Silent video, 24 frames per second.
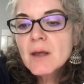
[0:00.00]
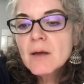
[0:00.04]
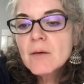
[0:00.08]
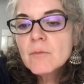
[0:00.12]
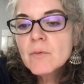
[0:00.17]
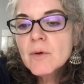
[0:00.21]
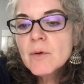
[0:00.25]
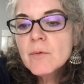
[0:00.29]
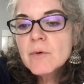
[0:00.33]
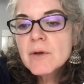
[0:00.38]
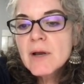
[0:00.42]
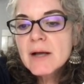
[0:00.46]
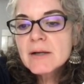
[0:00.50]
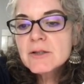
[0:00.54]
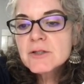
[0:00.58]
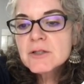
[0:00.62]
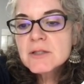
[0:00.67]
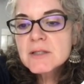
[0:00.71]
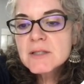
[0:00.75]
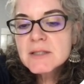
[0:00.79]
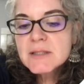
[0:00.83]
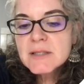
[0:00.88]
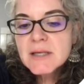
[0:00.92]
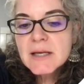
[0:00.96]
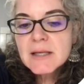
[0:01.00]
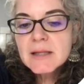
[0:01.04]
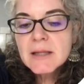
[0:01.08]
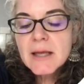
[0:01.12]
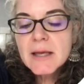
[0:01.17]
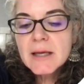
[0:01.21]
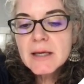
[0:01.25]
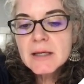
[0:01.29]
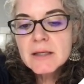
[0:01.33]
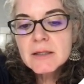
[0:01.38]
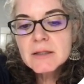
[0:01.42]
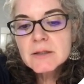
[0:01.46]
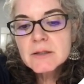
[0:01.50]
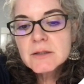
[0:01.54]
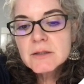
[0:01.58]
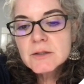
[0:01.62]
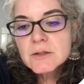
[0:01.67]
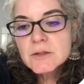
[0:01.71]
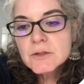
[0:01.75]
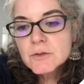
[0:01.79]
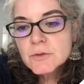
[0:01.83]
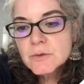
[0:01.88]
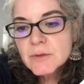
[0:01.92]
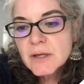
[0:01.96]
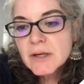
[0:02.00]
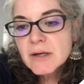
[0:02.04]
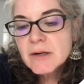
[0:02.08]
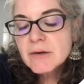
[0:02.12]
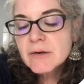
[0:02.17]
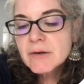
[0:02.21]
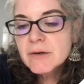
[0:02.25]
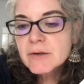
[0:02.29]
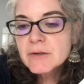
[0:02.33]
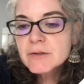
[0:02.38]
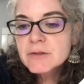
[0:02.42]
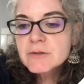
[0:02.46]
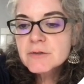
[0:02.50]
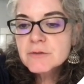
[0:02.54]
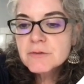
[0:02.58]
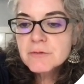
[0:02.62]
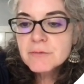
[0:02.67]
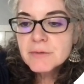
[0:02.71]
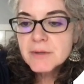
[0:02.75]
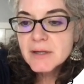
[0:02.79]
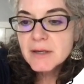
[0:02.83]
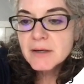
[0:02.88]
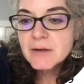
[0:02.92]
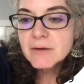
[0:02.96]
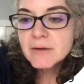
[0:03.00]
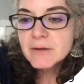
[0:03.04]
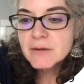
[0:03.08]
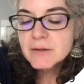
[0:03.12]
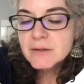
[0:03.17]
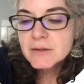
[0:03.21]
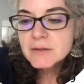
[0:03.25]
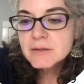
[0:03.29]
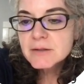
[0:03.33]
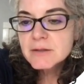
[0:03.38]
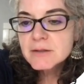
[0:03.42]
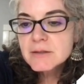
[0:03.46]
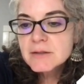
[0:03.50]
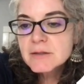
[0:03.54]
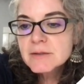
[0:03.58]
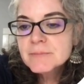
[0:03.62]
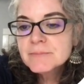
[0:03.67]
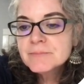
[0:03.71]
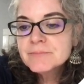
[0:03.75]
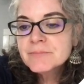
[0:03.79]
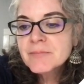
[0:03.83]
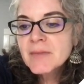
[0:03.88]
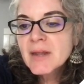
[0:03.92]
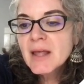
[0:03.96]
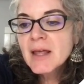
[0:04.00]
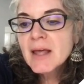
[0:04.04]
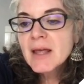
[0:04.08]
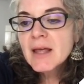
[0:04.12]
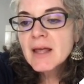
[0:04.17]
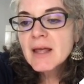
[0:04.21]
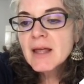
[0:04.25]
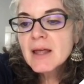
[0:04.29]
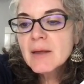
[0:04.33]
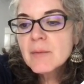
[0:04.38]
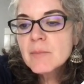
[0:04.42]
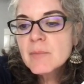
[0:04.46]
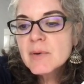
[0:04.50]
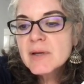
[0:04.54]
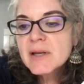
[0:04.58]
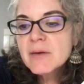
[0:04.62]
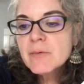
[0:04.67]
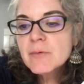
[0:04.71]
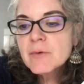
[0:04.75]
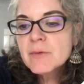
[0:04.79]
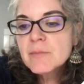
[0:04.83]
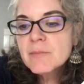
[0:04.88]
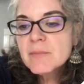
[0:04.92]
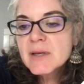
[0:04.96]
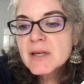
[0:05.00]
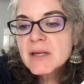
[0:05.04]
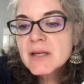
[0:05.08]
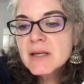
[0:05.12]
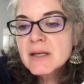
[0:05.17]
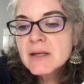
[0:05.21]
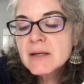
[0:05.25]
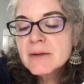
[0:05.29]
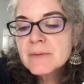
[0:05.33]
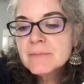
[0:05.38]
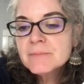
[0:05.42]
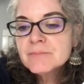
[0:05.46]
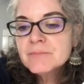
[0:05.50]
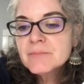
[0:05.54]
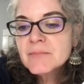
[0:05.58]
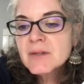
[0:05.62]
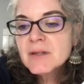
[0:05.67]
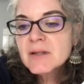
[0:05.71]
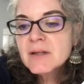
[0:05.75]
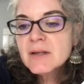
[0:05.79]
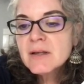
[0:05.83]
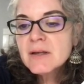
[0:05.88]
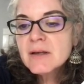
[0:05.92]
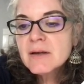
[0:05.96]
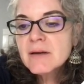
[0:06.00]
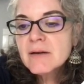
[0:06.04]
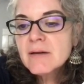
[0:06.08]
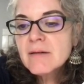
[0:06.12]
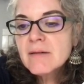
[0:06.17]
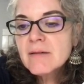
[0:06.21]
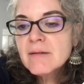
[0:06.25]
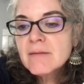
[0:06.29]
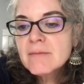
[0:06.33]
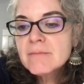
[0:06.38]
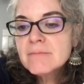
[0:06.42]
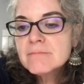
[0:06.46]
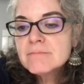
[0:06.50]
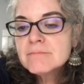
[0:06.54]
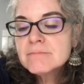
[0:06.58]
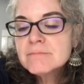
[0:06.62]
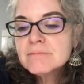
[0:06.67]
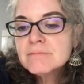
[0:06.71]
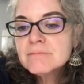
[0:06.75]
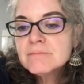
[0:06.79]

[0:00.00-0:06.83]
we would actually say like 2 gigahertz or 3 gigahertz, but it would mean 1